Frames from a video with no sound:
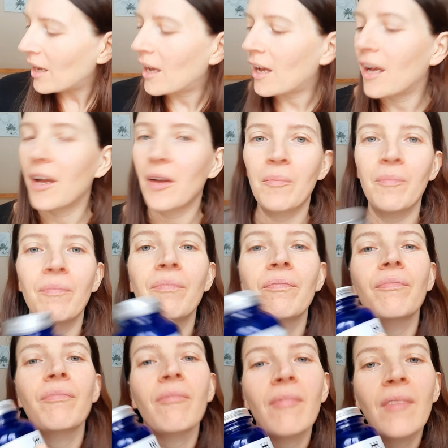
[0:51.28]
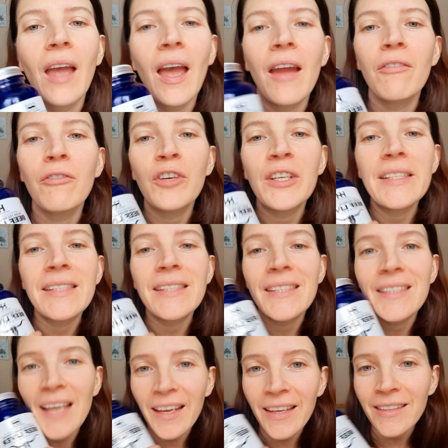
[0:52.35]
Um, every
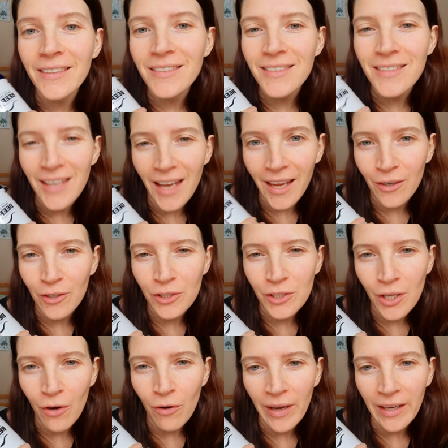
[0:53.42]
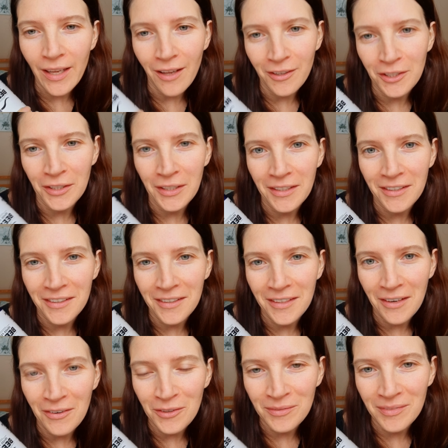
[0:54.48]
second day or so, I calculated it
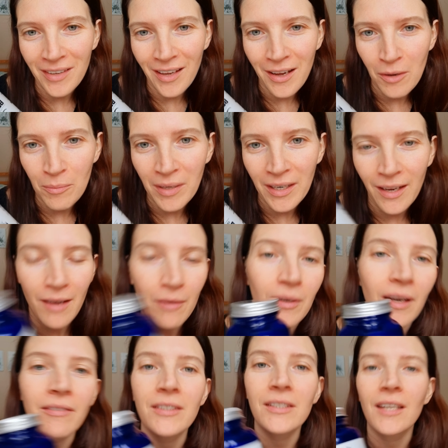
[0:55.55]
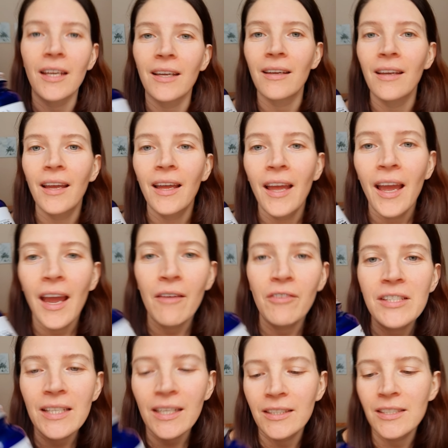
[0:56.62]
out how many I would have to take. Every
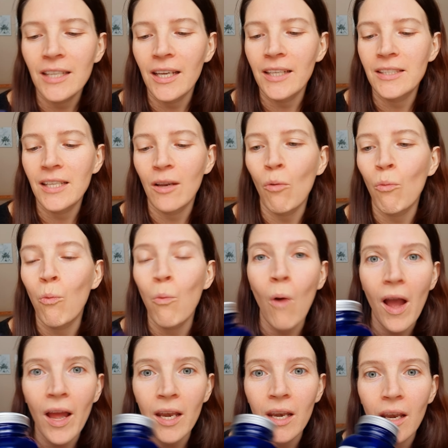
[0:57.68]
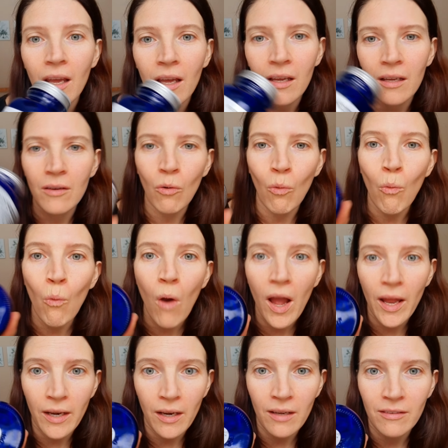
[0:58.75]
second day, I take one
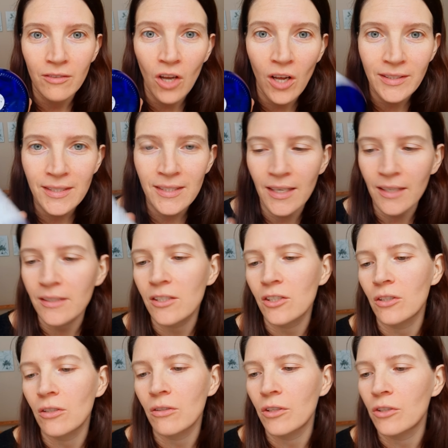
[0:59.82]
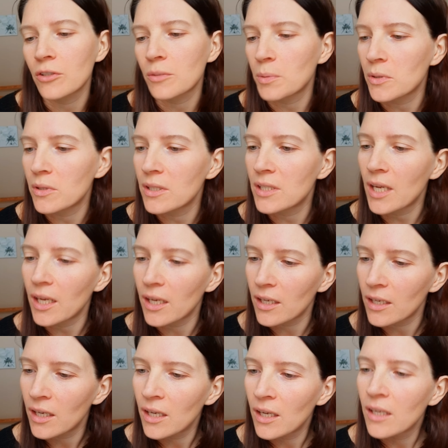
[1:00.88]
one, not six. You know, you're supposed to take
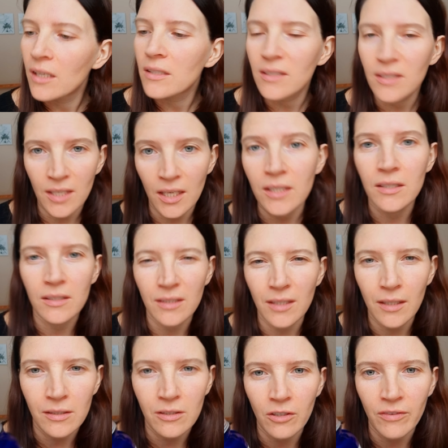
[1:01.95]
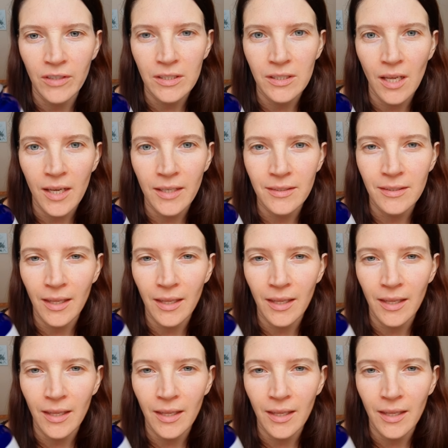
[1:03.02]
six as like a serving size.